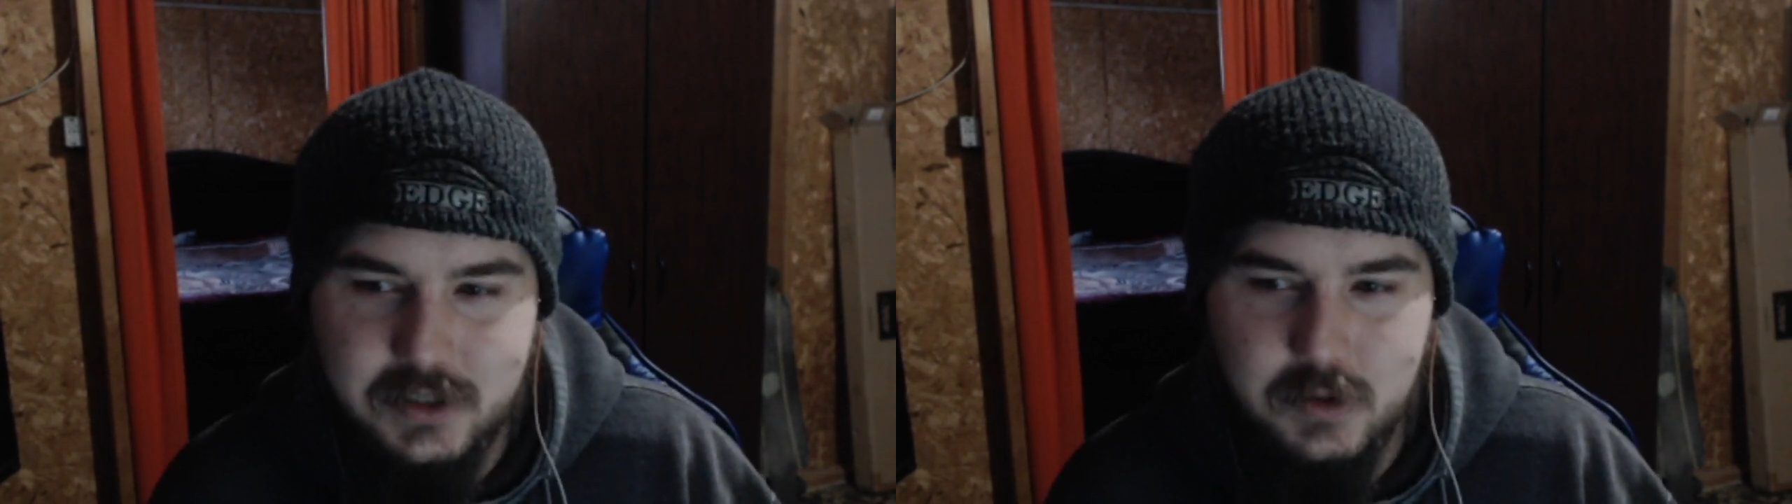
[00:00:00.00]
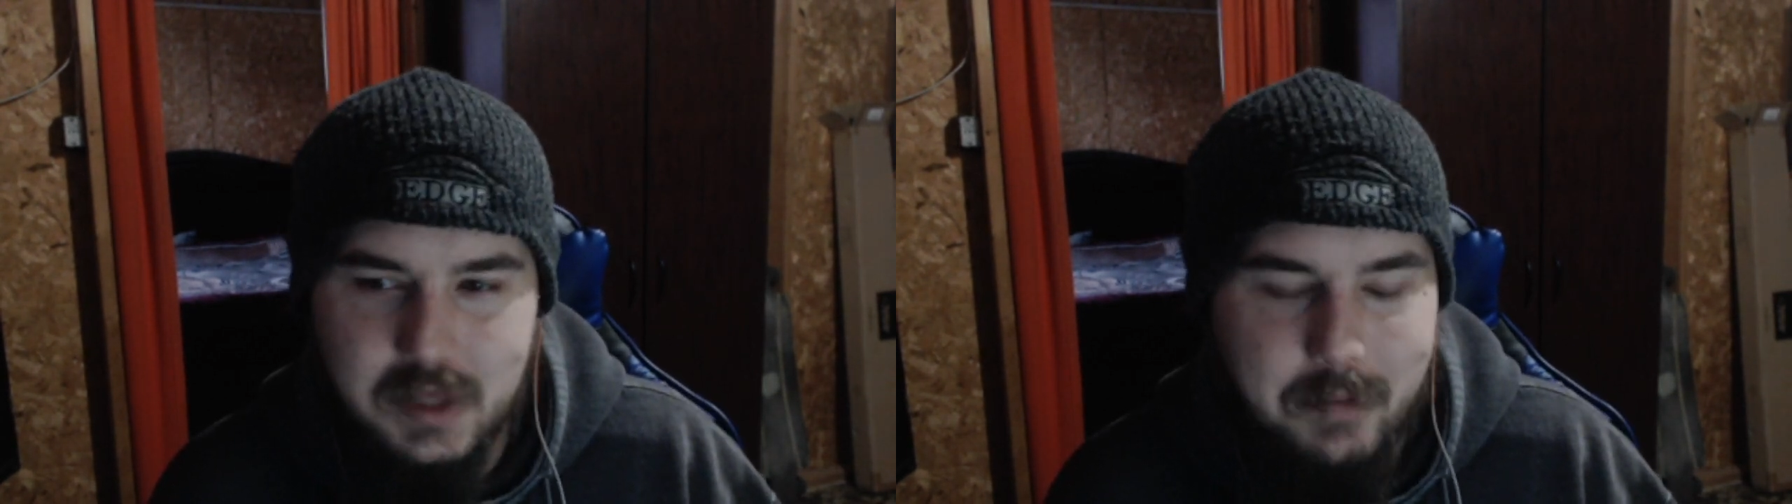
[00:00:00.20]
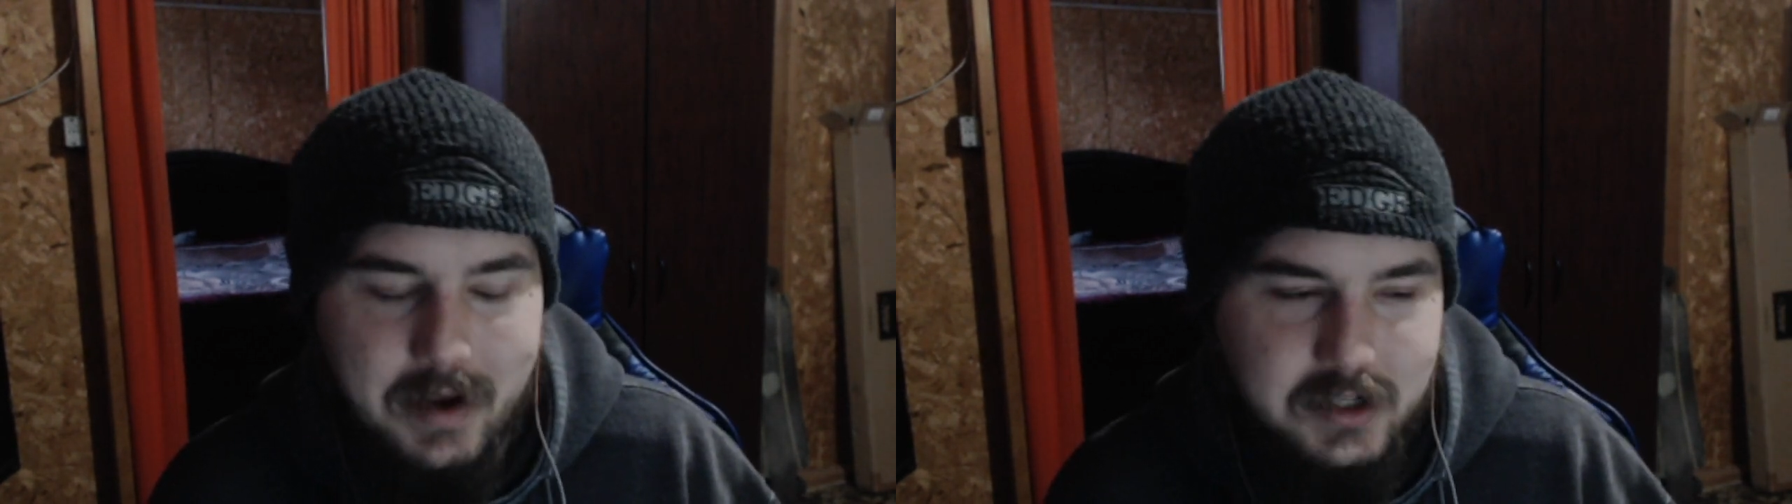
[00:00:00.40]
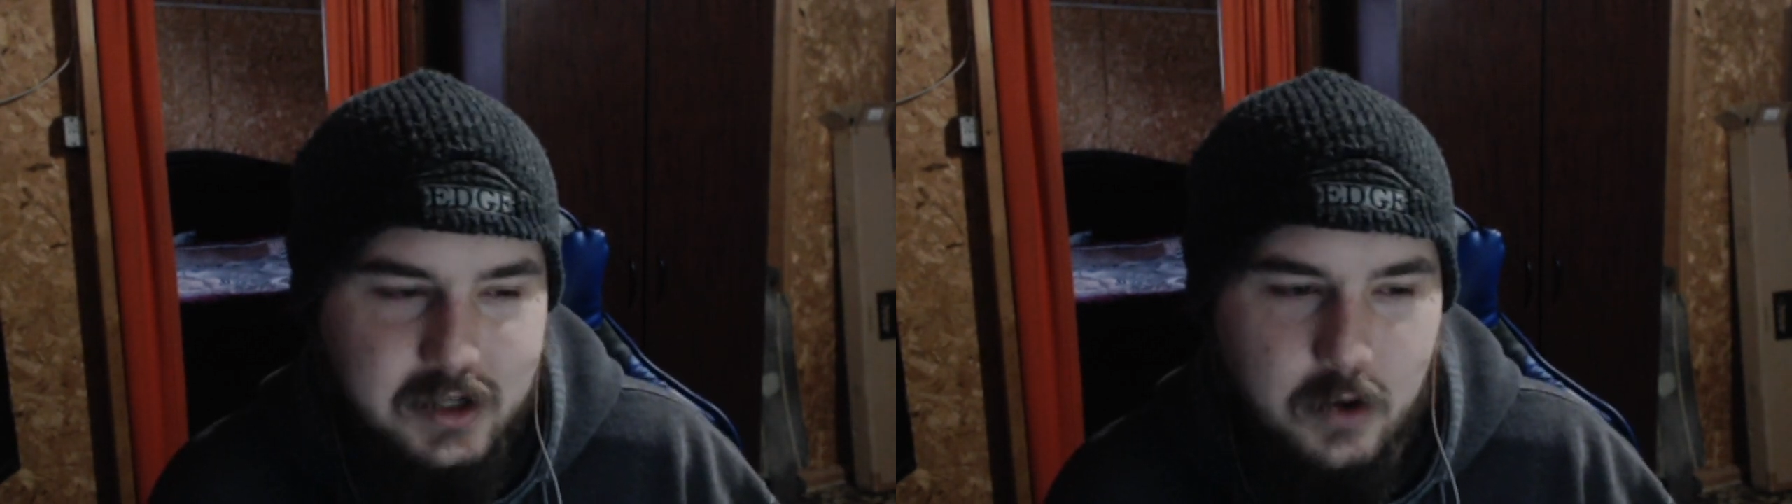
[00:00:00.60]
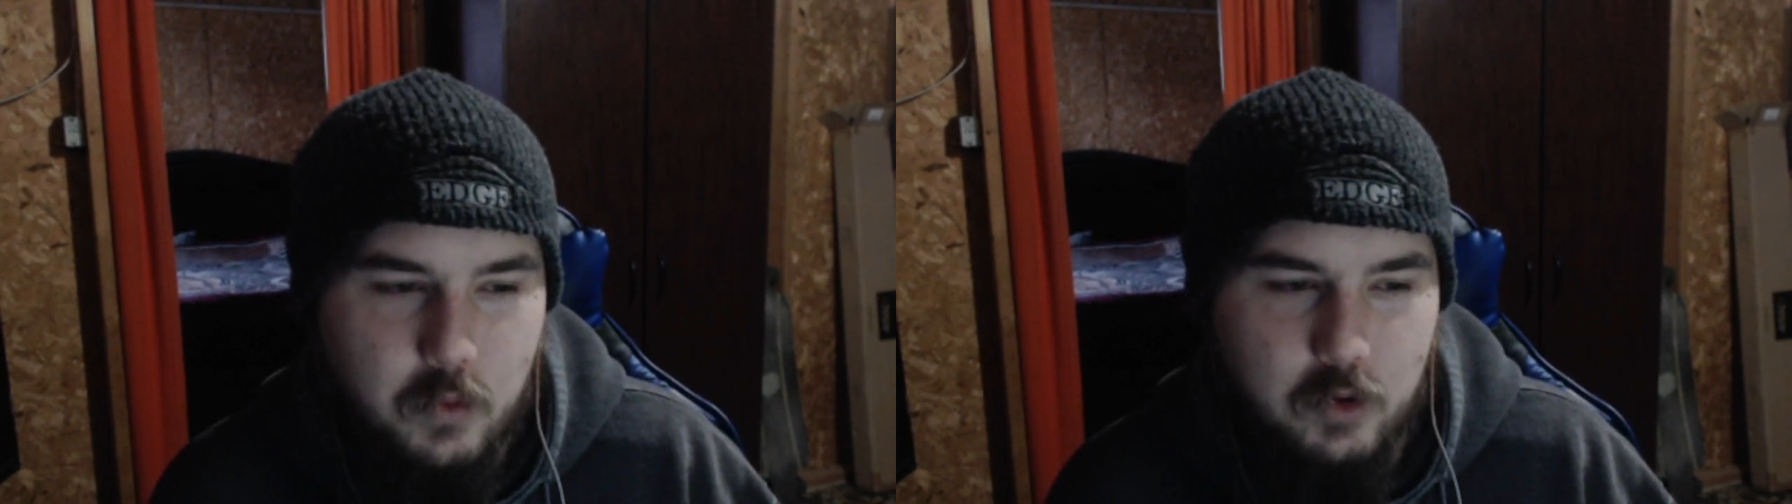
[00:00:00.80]
to do with that
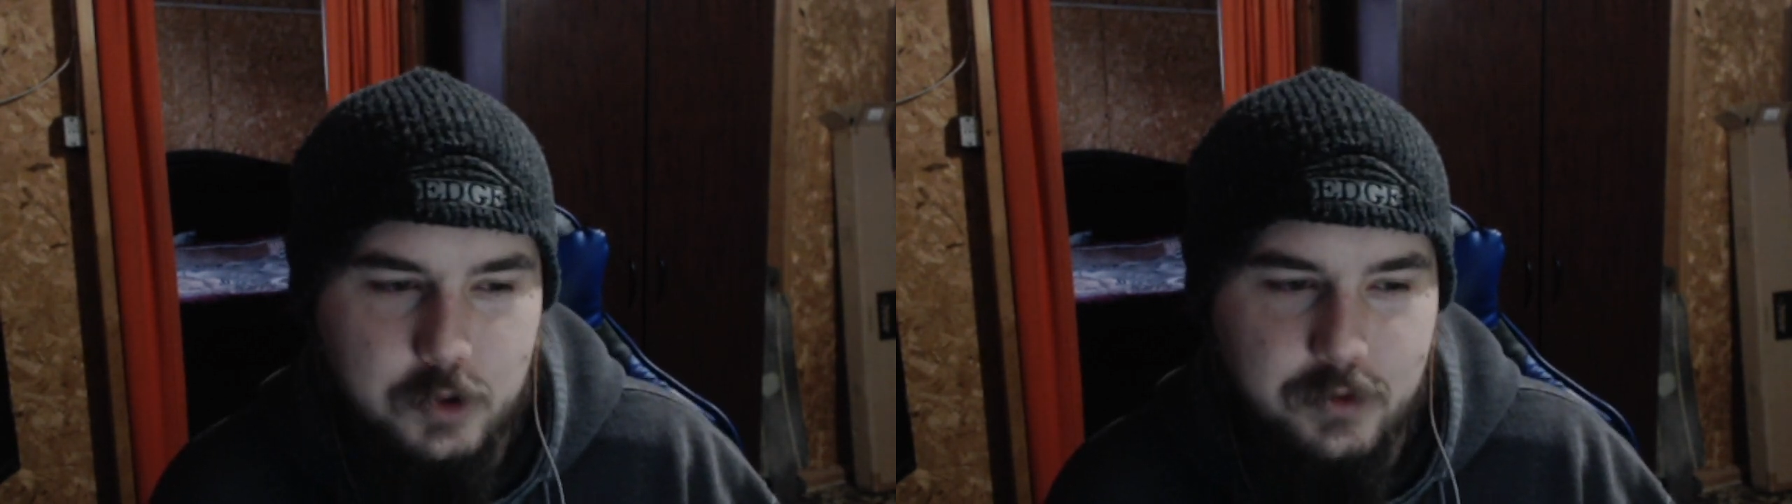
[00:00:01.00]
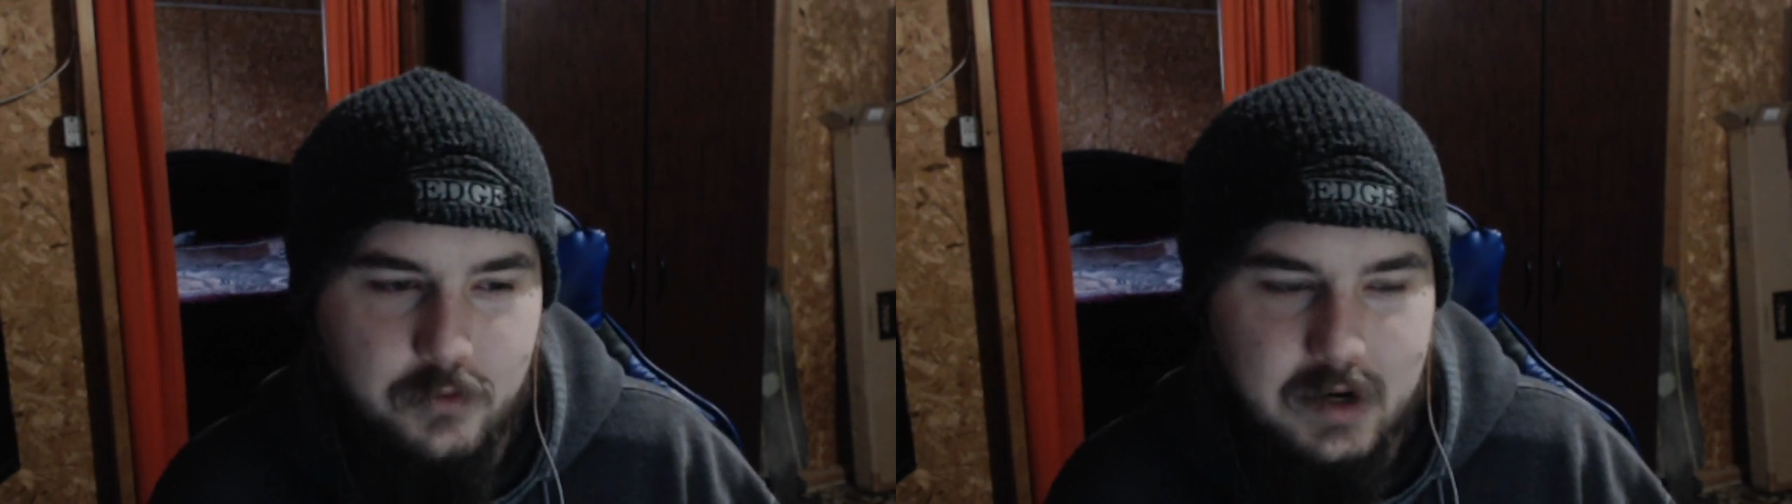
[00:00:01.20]
Pentagon Wars movie,